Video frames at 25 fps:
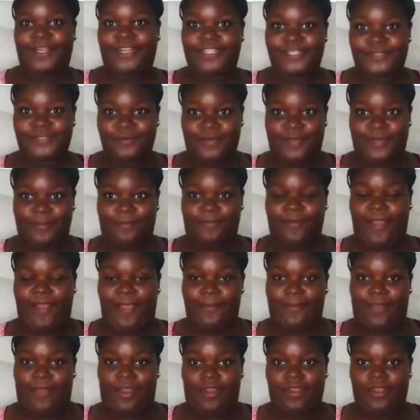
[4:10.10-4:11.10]
going to do a
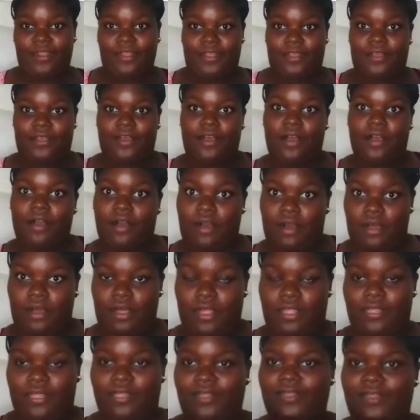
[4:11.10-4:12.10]
Primark
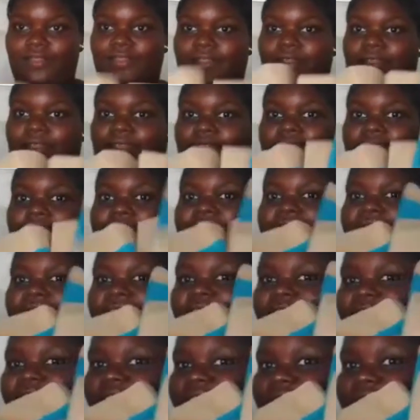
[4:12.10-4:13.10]
haul.
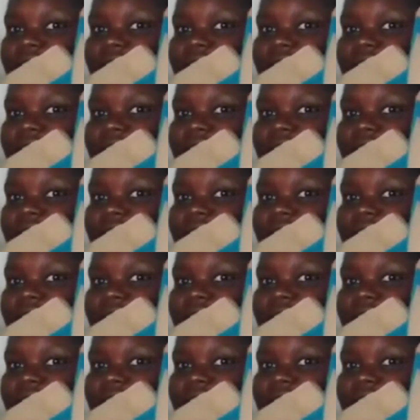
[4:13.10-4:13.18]
Yeah.